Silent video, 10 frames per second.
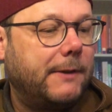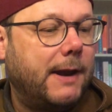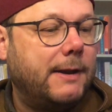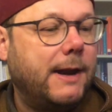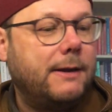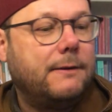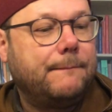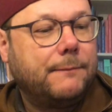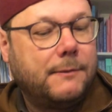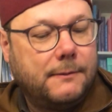And then
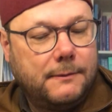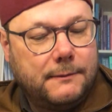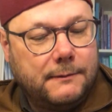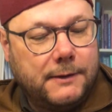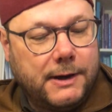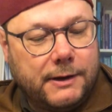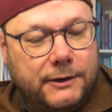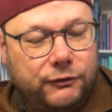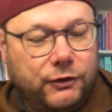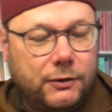the
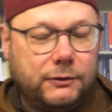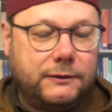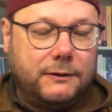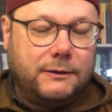additional